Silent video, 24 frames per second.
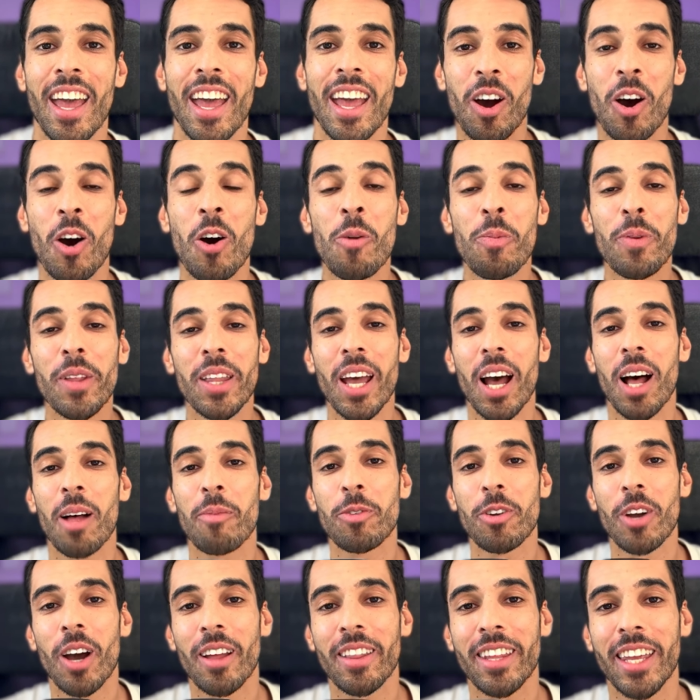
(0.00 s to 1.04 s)
Now, I hope it
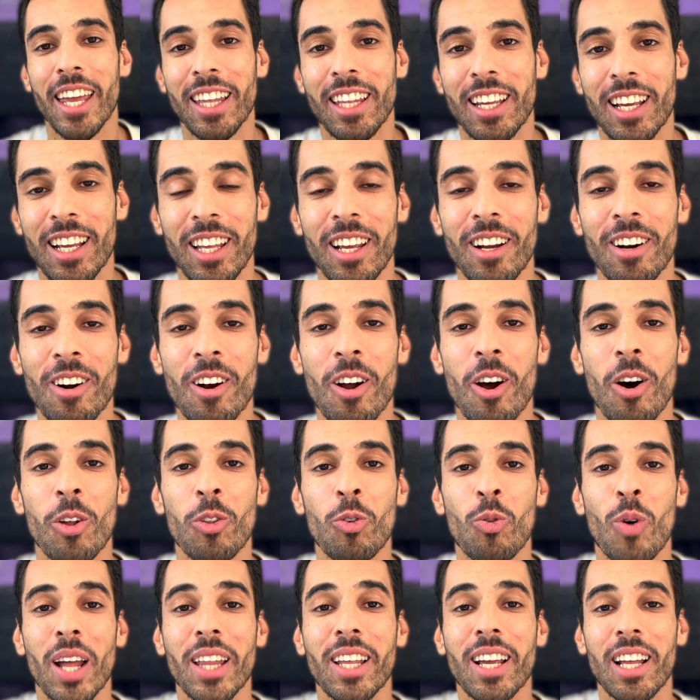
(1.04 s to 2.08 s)
helped you out get clear
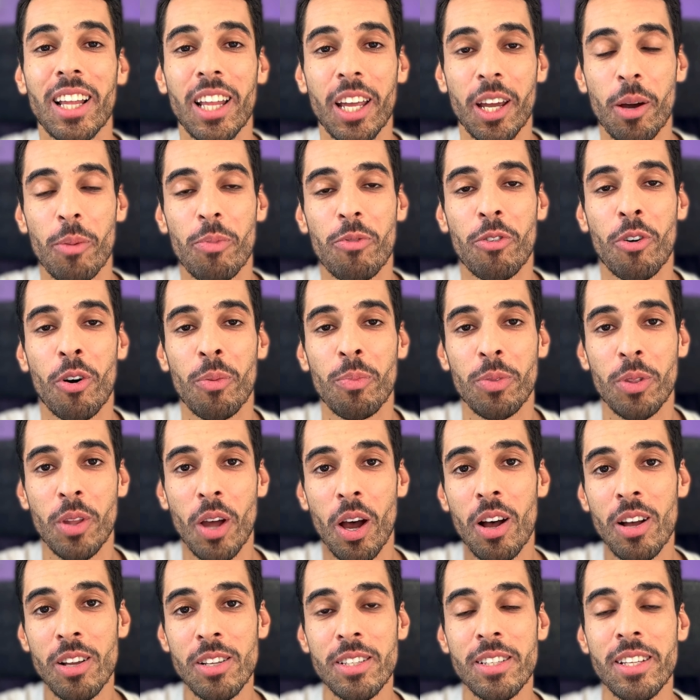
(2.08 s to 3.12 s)
on what ClickUp Form
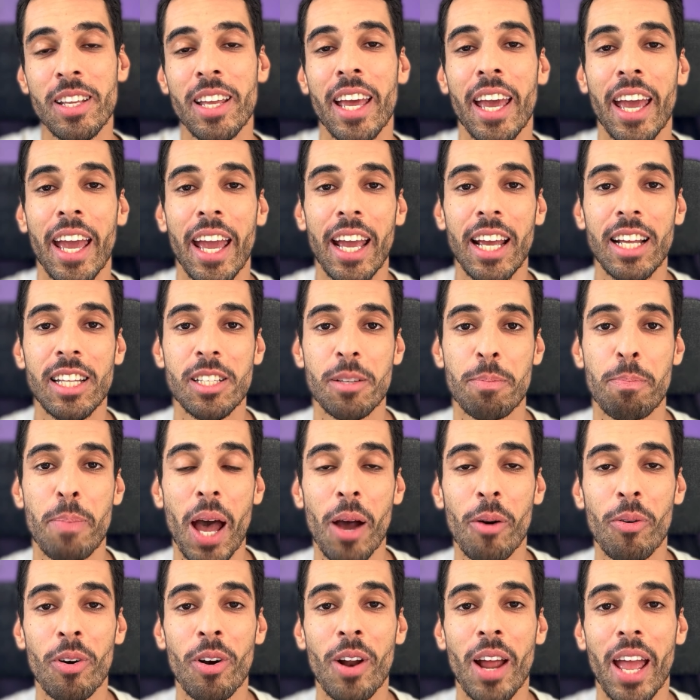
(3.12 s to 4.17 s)
does, its
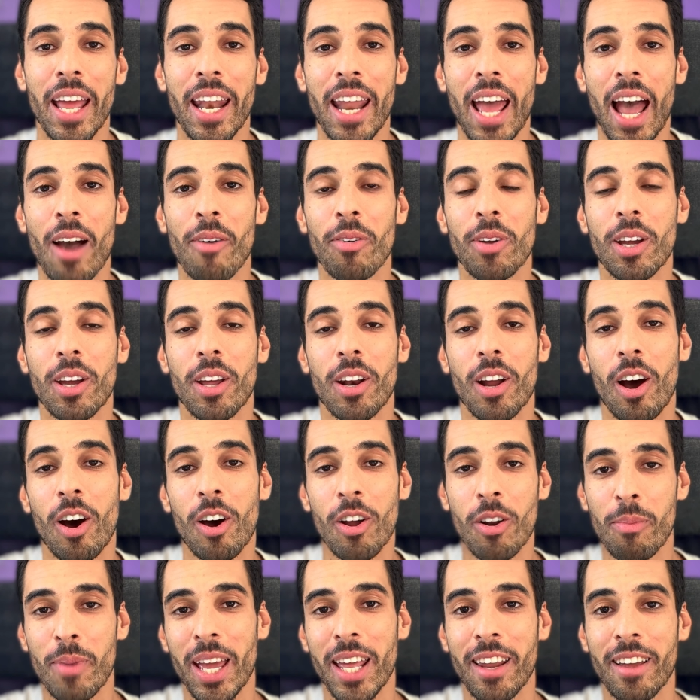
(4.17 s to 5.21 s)
power, and how you can
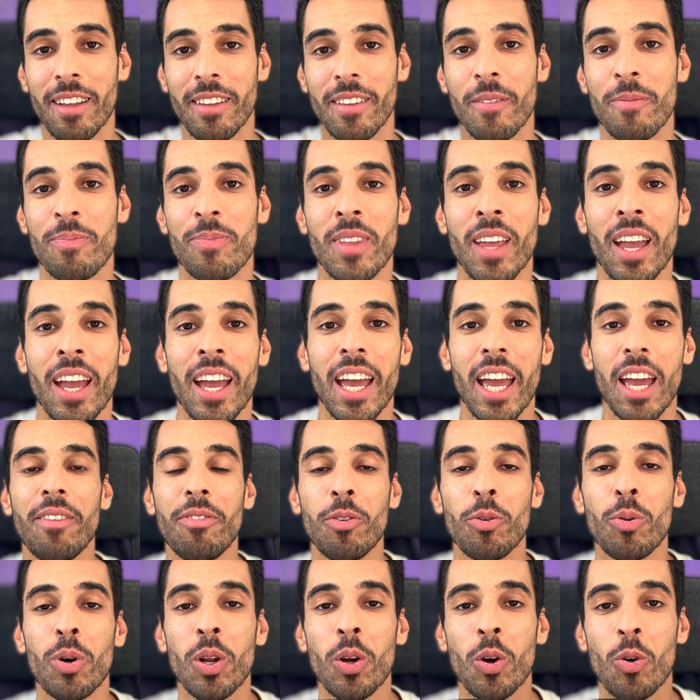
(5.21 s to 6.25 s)
automate it.
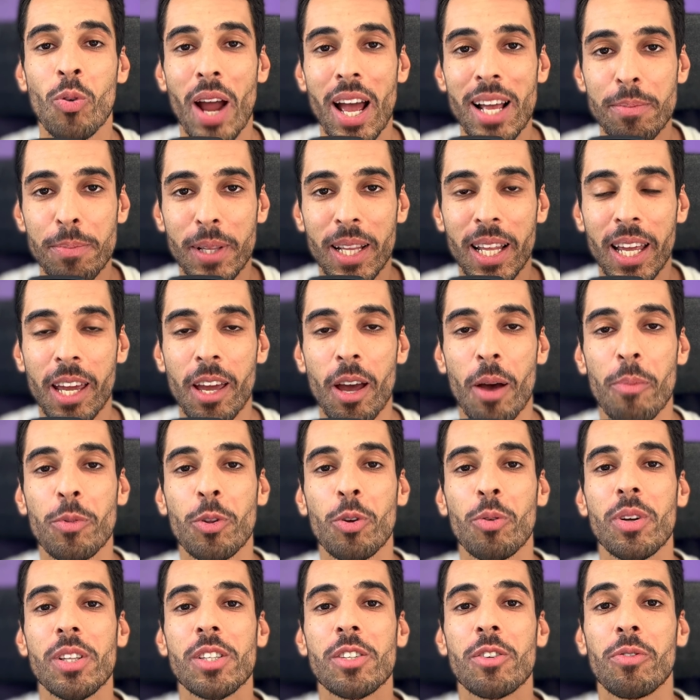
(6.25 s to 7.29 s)
If you want to grasp
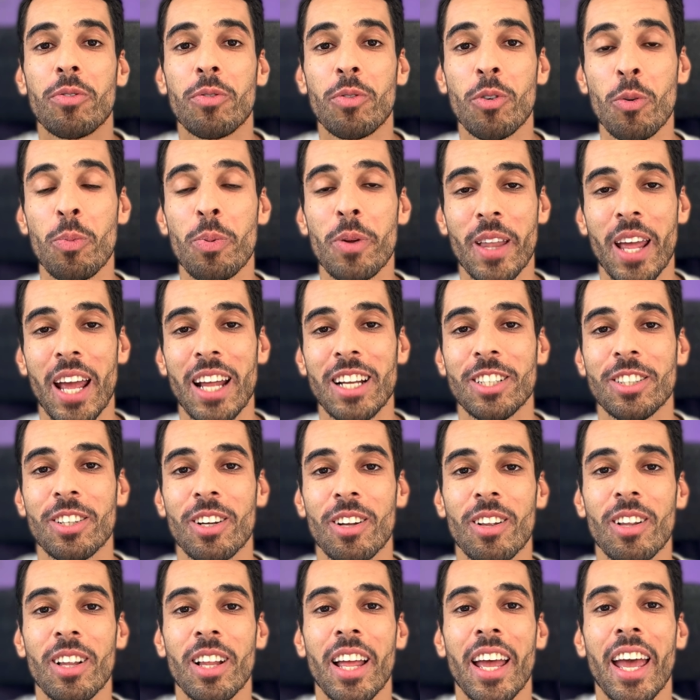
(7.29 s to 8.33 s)
ClickUp to its full
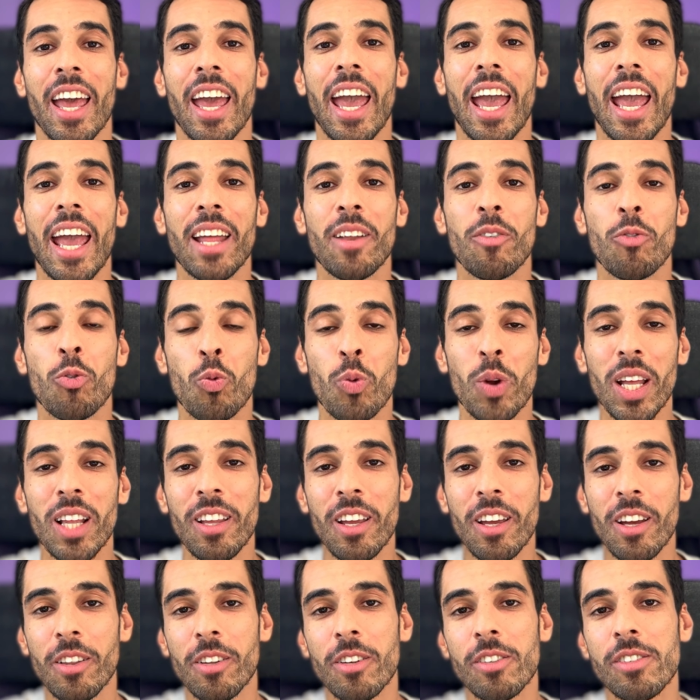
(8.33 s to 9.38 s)
potential and
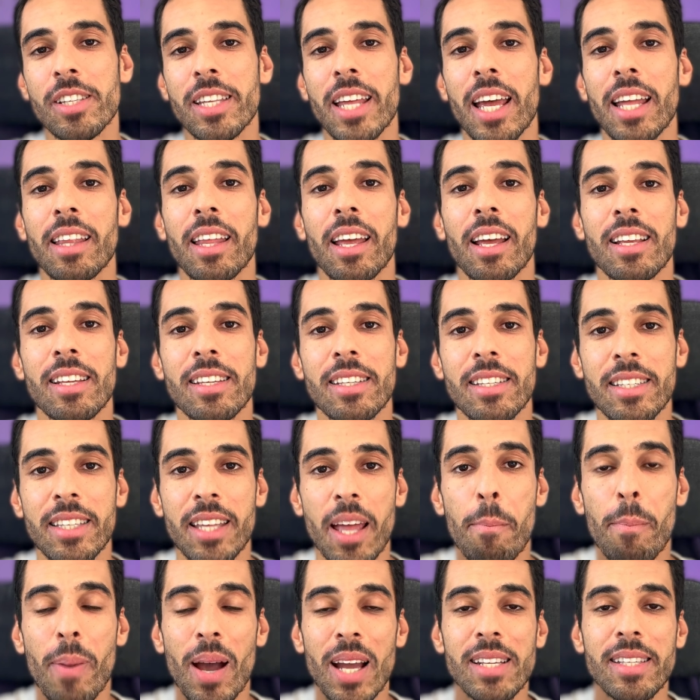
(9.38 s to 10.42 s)
really understand
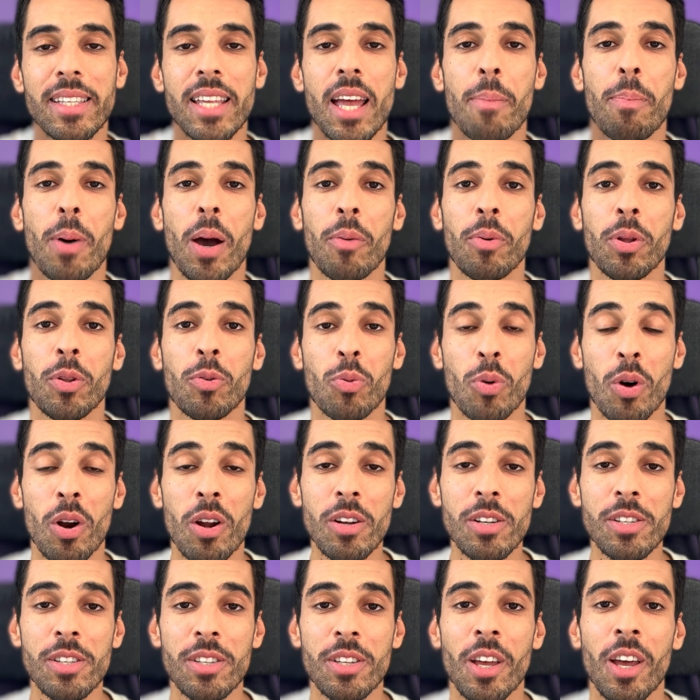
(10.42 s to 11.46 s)
step-by-step how it
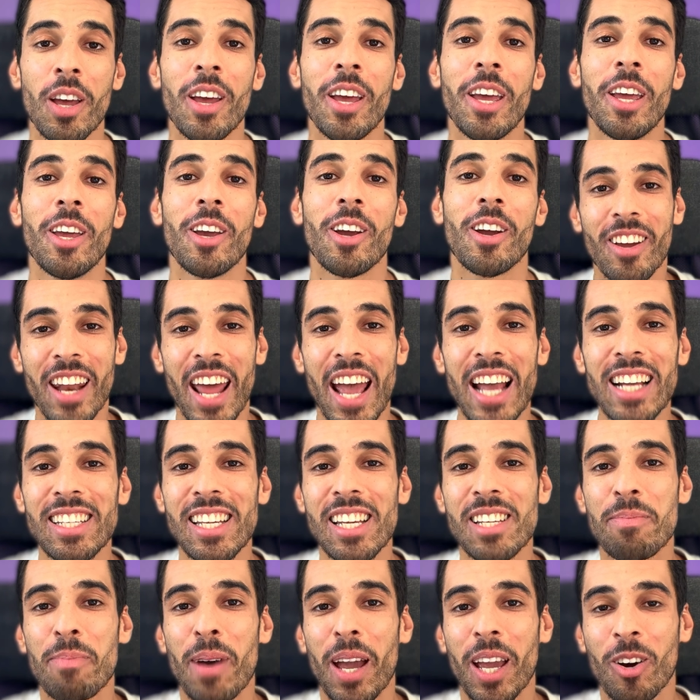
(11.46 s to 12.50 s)
works, you can
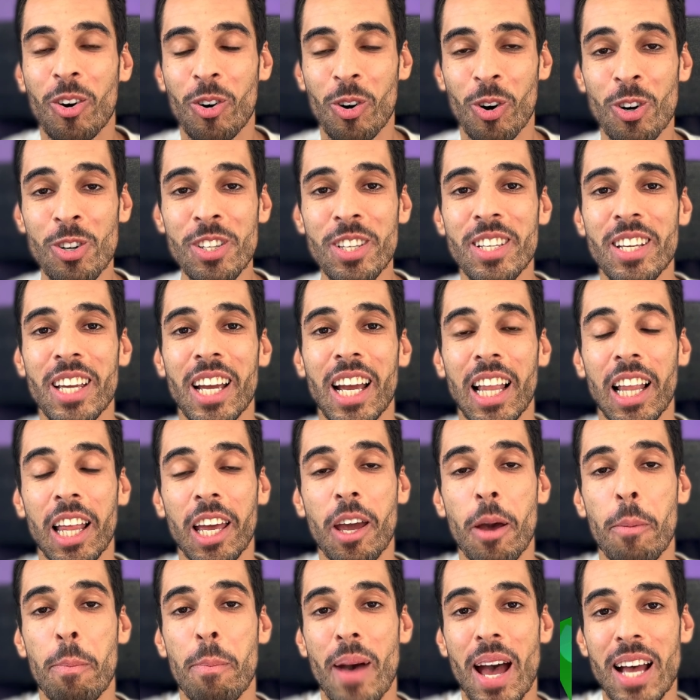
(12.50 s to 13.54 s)
access my course,
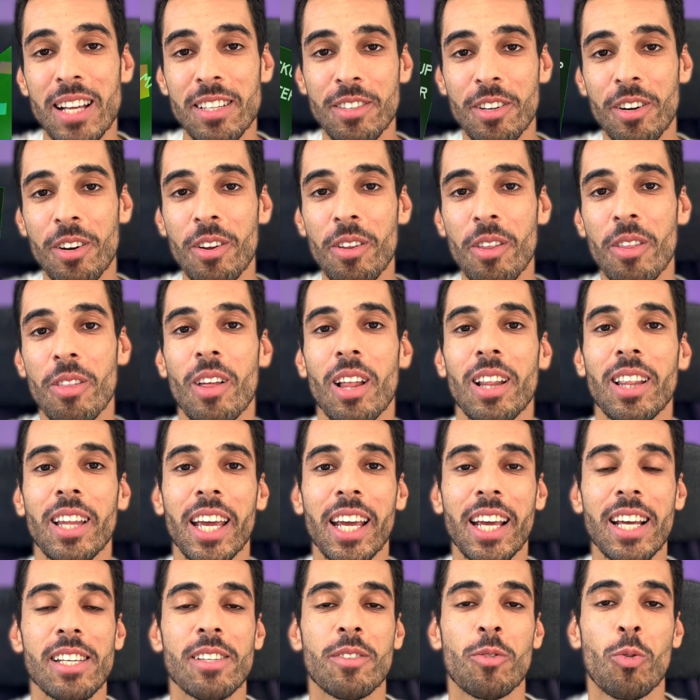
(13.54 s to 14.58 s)
ClickUp Master. The
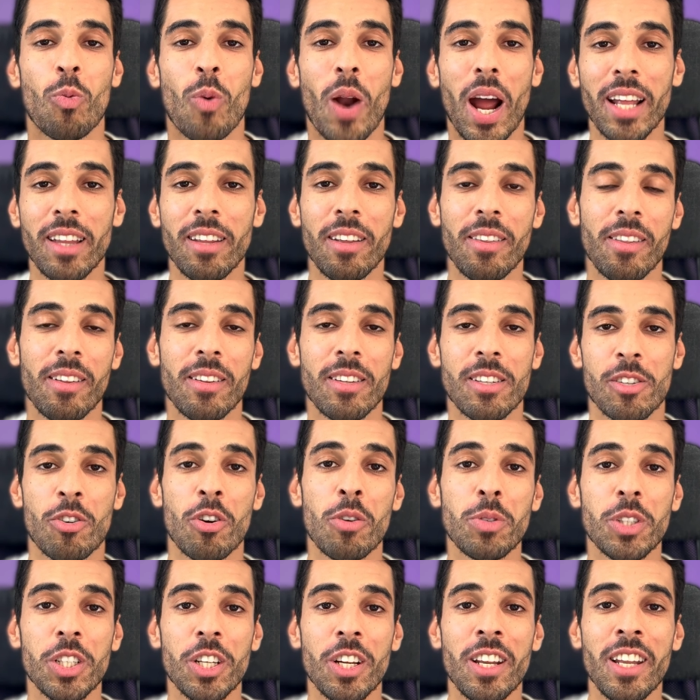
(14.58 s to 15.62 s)
link is right in the
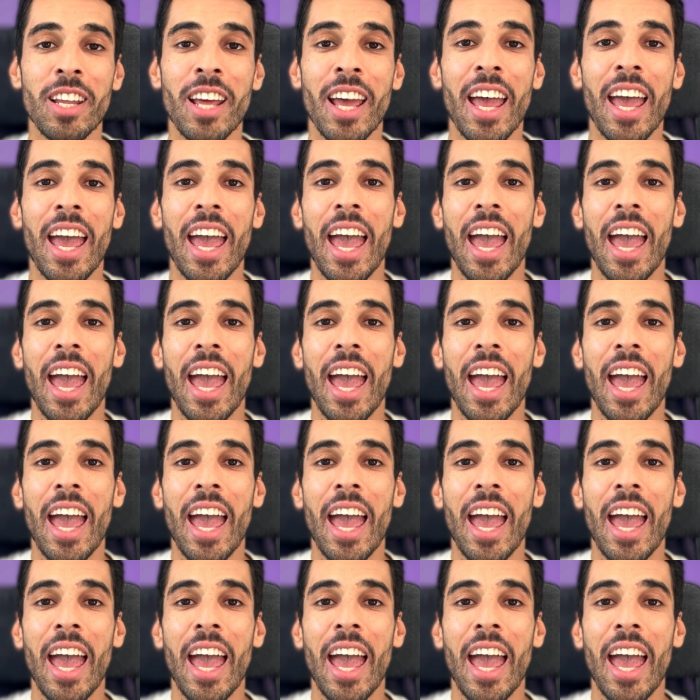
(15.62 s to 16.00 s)
description.